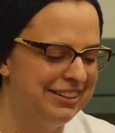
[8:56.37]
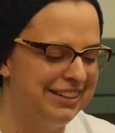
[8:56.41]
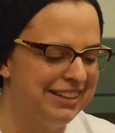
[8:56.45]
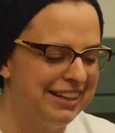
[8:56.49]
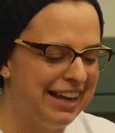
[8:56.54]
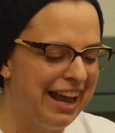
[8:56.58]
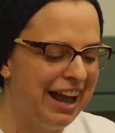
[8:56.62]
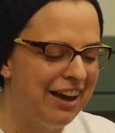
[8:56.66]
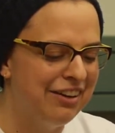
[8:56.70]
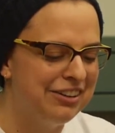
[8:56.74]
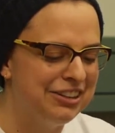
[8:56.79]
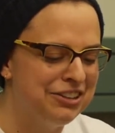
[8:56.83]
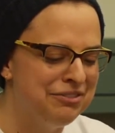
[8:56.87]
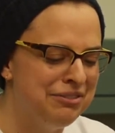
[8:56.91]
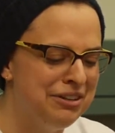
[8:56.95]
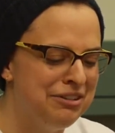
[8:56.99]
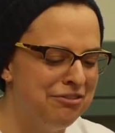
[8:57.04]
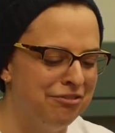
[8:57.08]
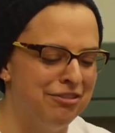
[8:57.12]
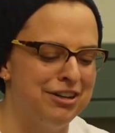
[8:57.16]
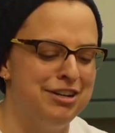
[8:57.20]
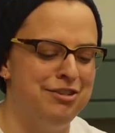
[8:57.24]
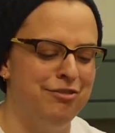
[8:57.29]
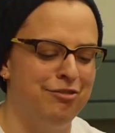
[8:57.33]
I think how can
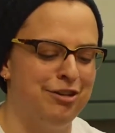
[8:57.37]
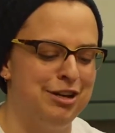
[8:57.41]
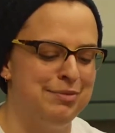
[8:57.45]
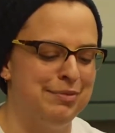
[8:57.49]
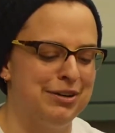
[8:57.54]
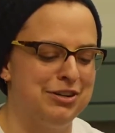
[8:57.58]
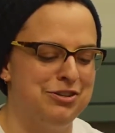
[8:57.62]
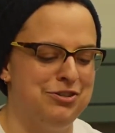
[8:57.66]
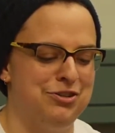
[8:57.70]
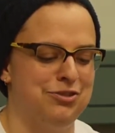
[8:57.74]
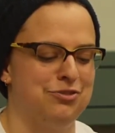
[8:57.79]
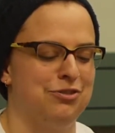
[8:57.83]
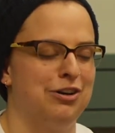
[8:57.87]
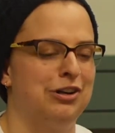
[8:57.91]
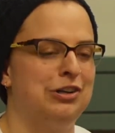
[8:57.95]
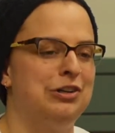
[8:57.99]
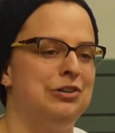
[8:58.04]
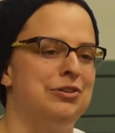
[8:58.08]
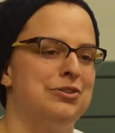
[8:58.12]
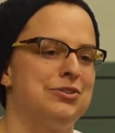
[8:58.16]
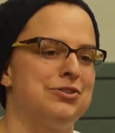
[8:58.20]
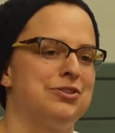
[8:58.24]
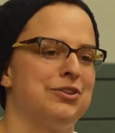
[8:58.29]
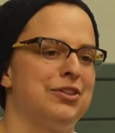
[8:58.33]
we reframe our
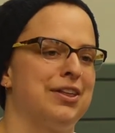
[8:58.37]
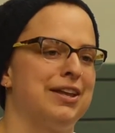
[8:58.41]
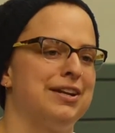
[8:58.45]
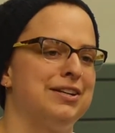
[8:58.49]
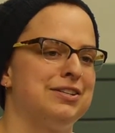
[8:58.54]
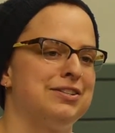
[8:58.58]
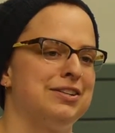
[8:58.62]
struggles so that